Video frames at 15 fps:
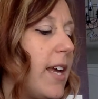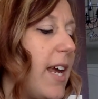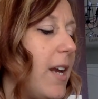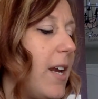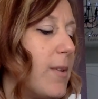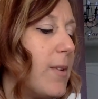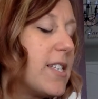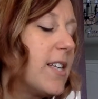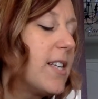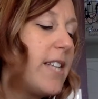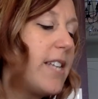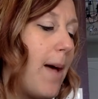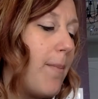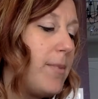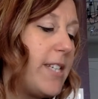Katie was
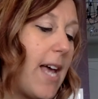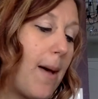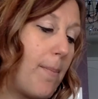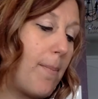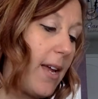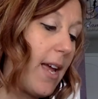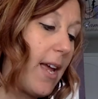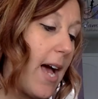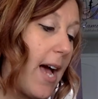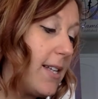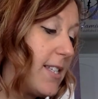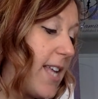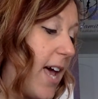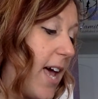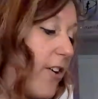still tapping
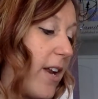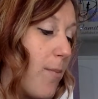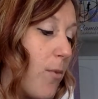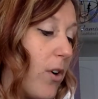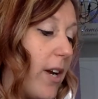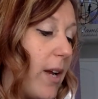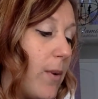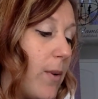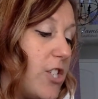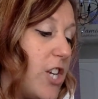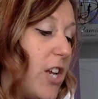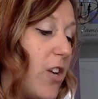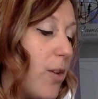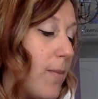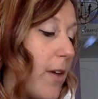on Saturday morning when
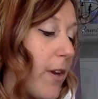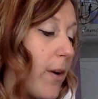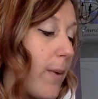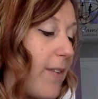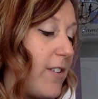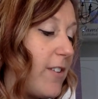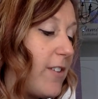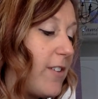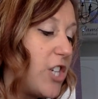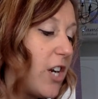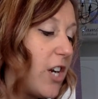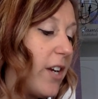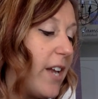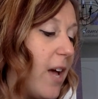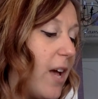she and her mother arrived at the
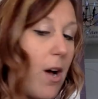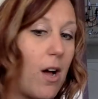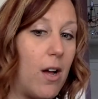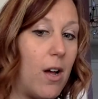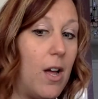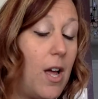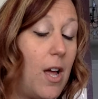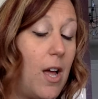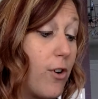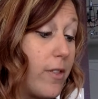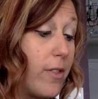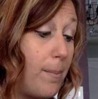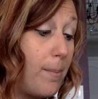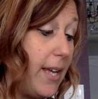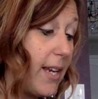Cherrydale Mall
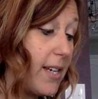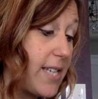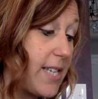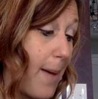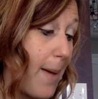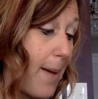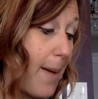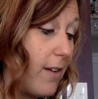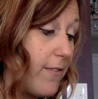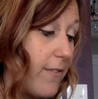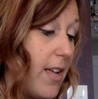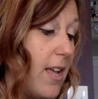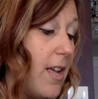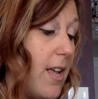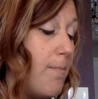for the big tap-off.
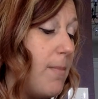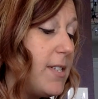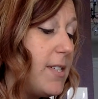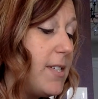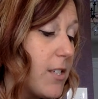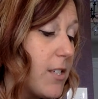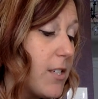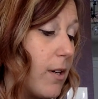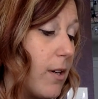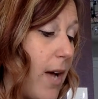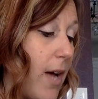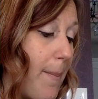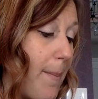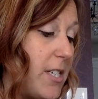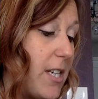Mrs.
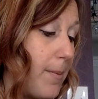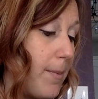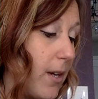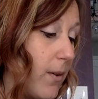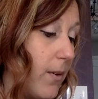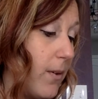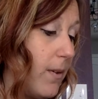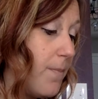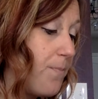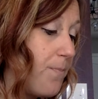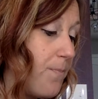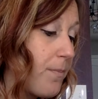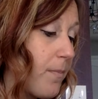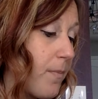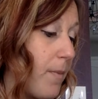Crew, Emma W.
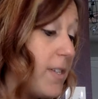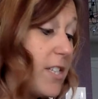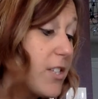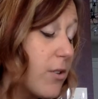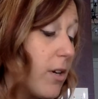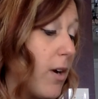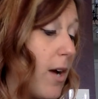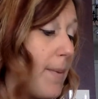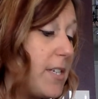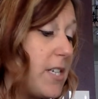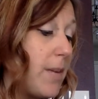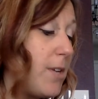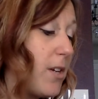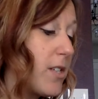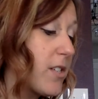
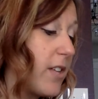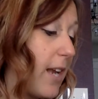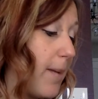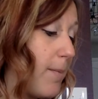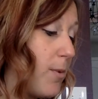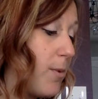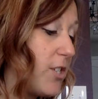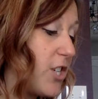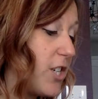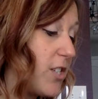Emma W. exclaimed when